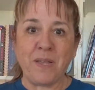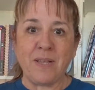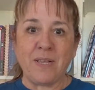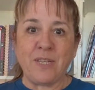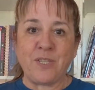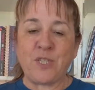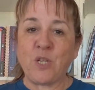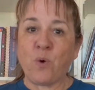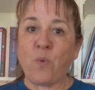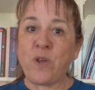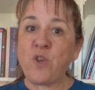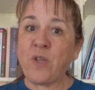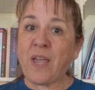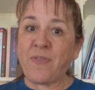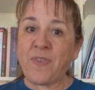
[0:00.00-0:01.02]
So when
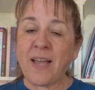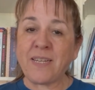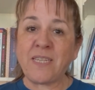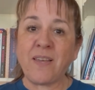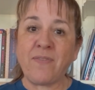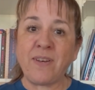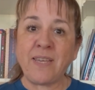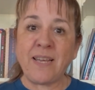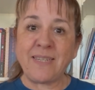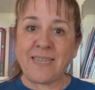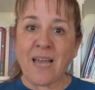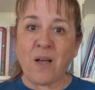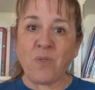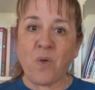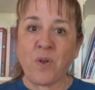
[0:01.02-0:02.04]
you get the activity and
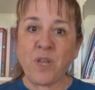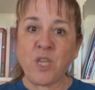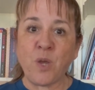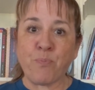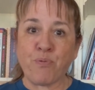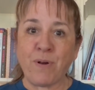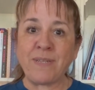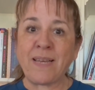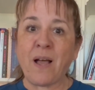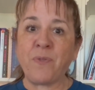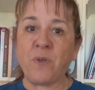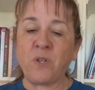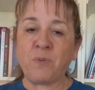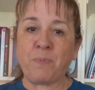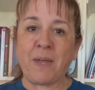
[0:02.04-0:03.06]
download it, you print
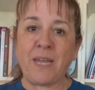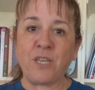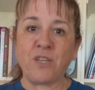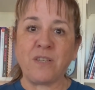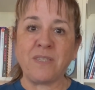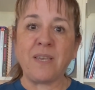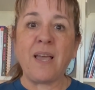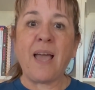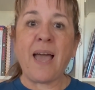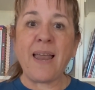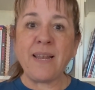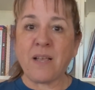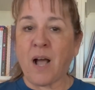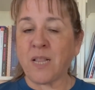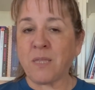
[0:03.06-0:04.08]
out those pages
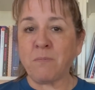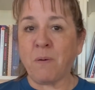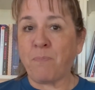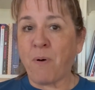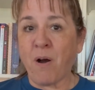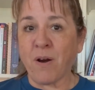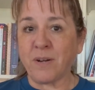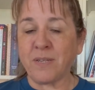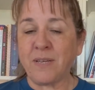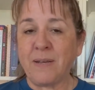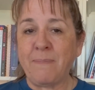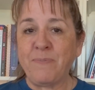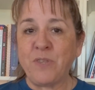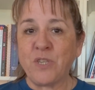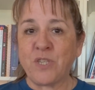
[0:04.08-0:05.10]
and cut them apart.
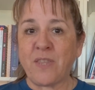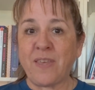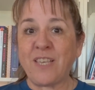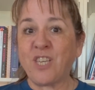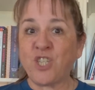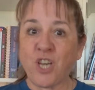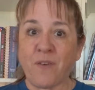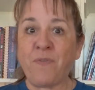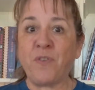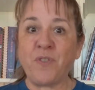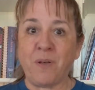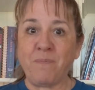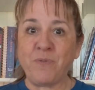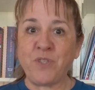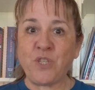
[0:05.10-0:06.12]
So then shuffle
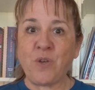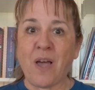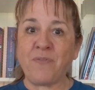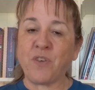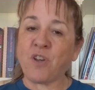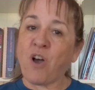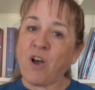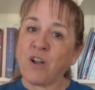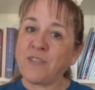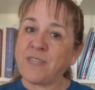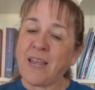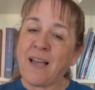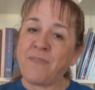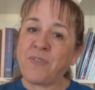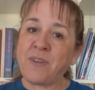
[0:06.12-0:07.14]
them. So you have the cards that
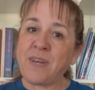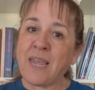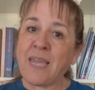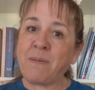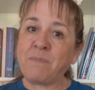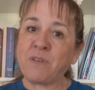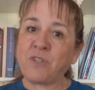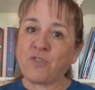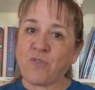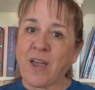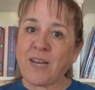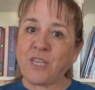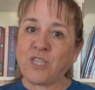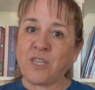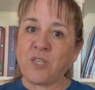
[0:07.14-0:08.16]
have the named
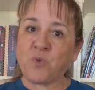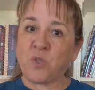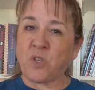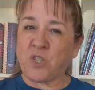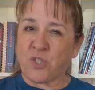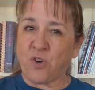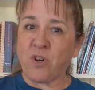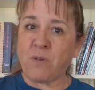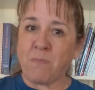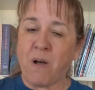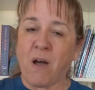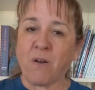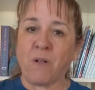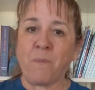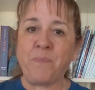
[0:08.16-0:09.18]
strategies with a certain
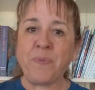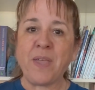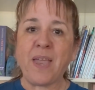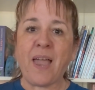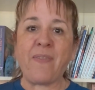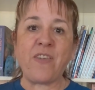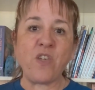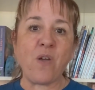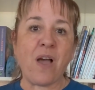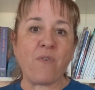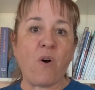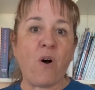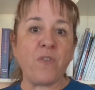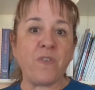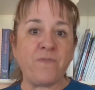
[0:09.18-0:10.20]
model, and then you have
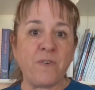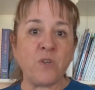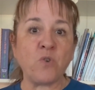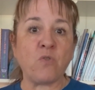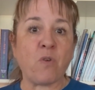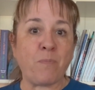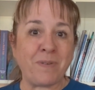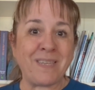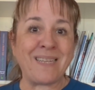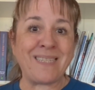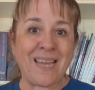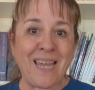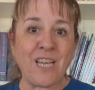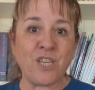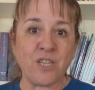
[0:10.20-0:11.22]
all the visual
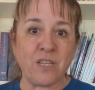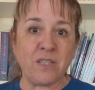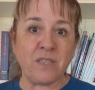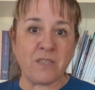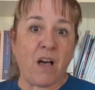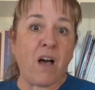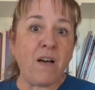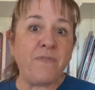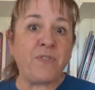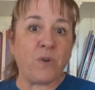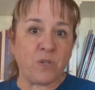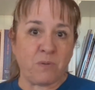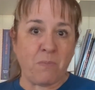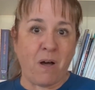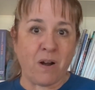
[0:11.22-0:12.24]
representations of
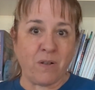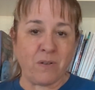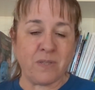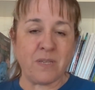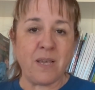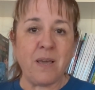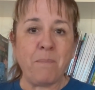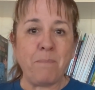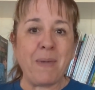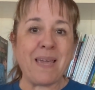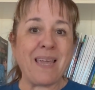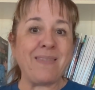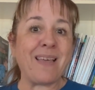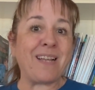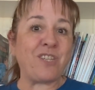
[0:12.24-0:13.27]
those models,
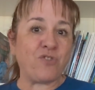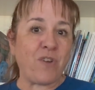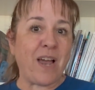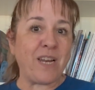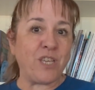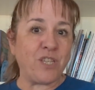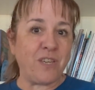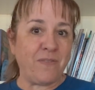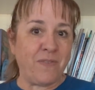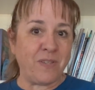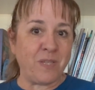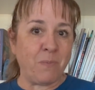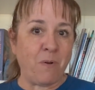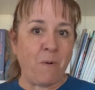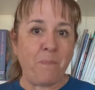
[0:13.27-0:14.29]
making that strategy
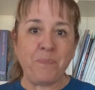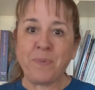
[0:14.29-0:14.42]
visible,